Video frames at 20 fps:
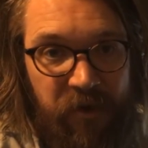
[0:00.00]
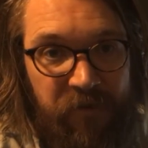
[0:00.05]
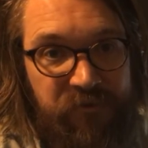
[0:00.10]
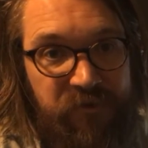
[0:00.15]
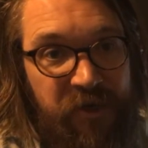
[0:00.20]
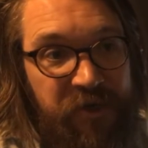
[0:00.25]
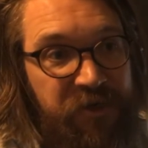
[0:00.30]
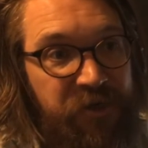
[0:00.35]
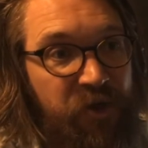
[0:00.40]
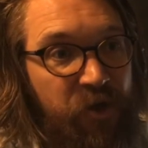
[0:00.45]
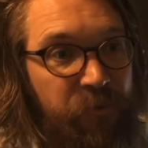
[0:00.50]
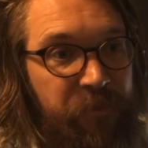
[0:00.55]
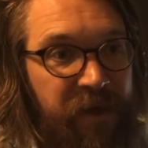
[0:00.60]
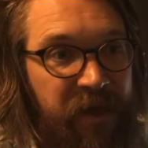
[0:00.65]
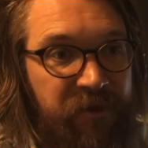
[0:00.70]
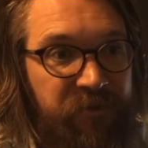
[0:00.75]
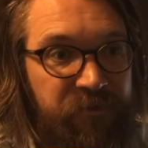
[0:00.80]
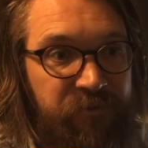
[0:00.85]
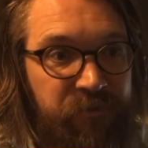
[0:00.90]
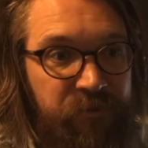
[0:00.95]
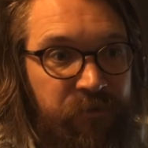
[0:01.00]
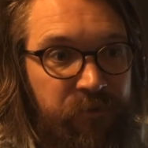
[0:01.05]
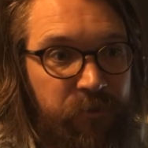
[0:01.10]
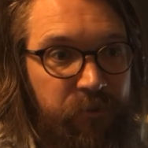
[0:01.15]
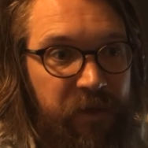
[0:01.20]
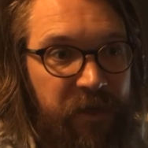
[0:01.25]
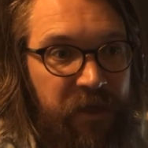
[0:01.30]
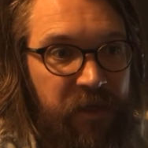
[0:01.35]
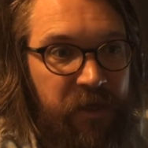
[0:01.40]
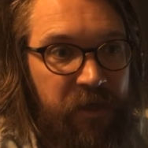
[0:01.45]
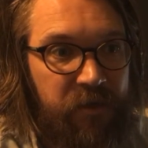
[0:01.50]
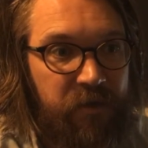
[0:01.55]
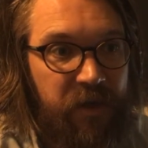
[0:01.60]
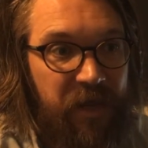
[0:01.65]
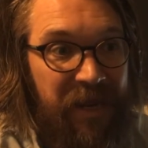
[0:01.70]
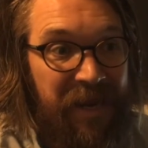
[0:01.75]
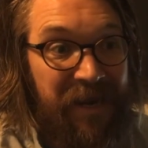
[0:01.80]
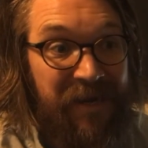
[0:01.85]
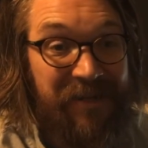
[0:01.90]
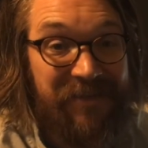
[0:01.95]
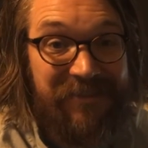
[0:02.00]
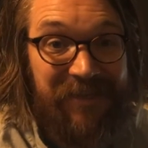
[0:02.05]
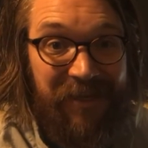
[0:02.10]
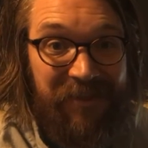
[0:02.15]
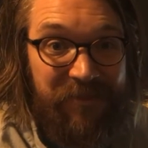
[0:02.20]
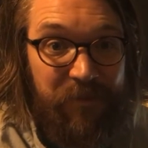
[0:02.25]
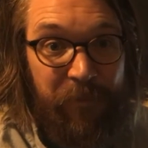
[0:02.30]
I've tried to go back through and annotate